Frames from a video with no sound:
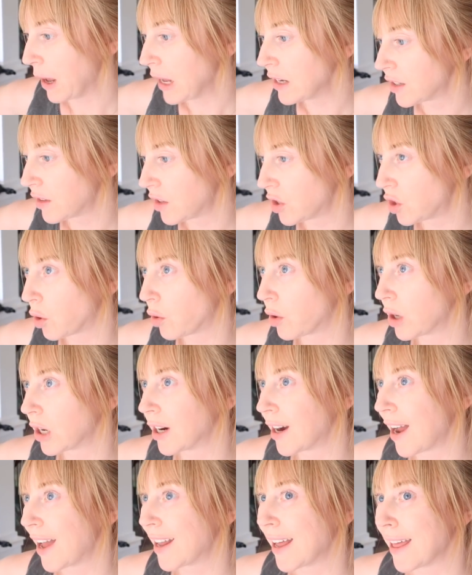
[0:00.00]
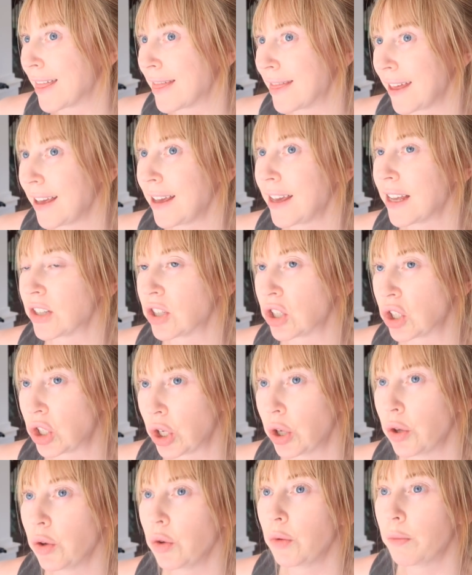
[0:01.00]
painted the door and I think it's
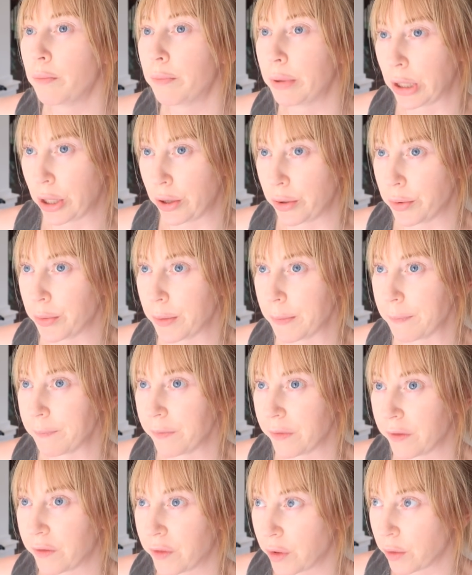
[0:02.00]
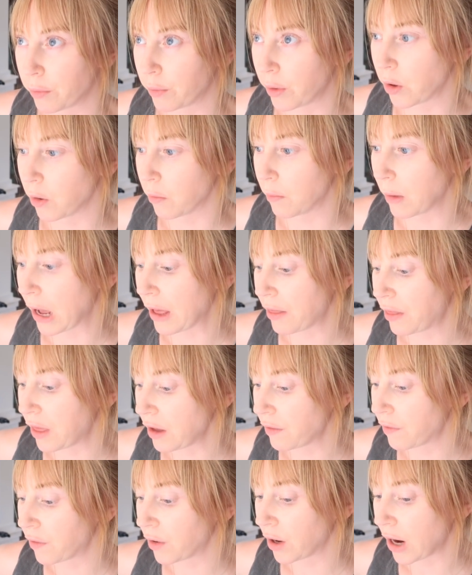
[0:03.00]
too blue for the room. I
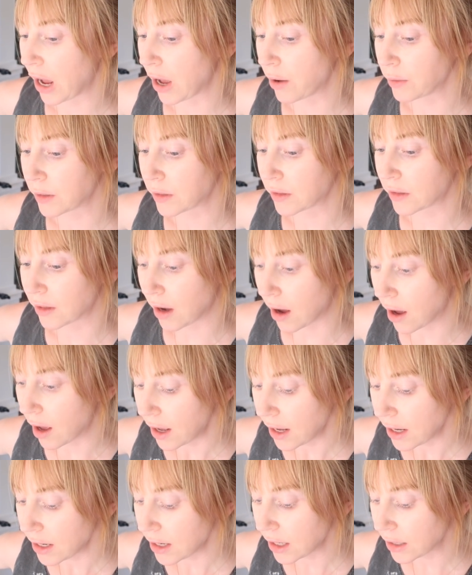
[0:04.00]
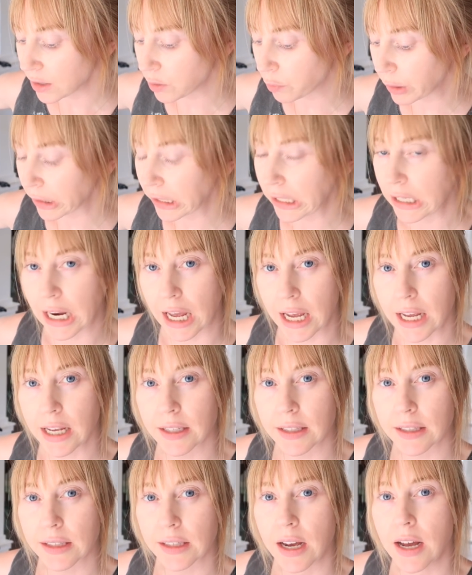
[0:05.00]
think for outside it's really
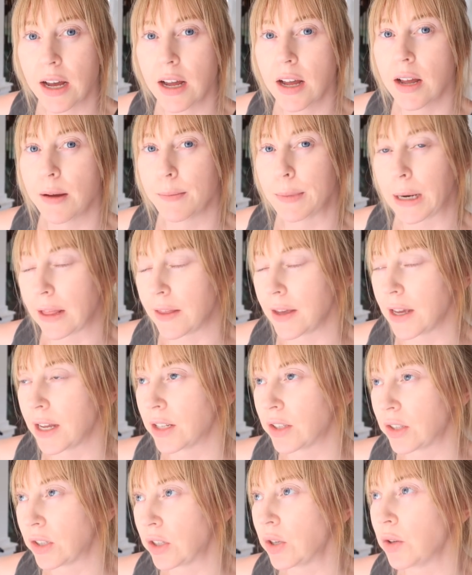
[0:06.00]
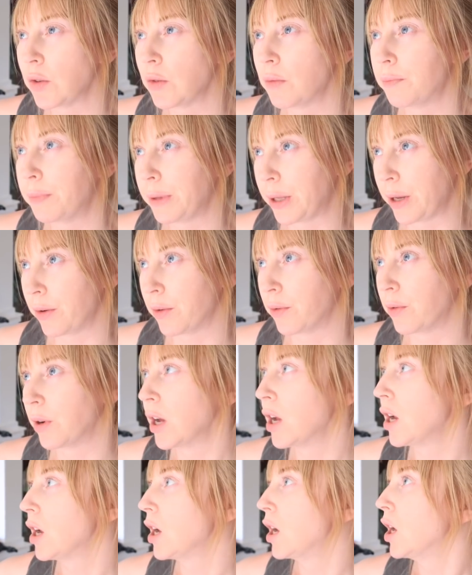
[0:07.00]
nice, but I think it's too blue.
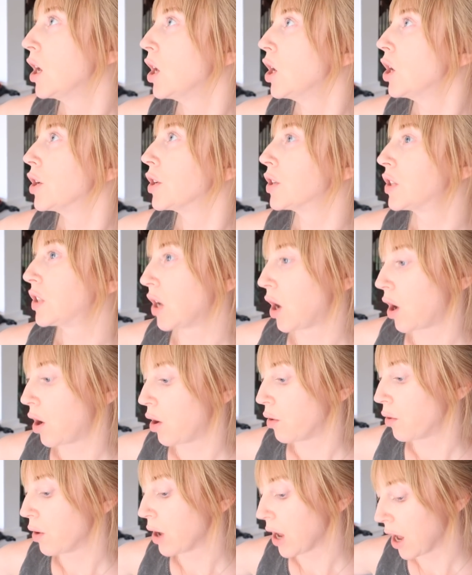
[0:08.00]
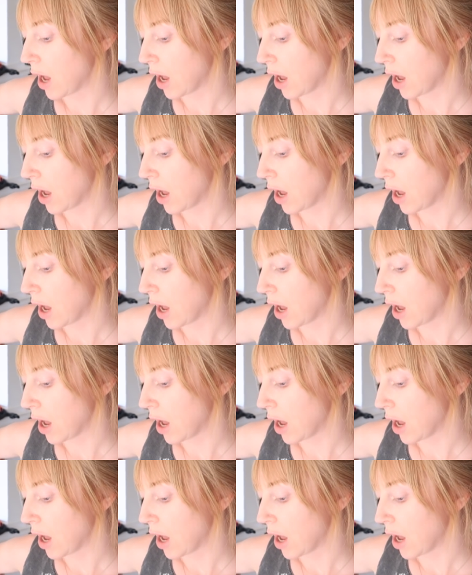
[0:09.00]
So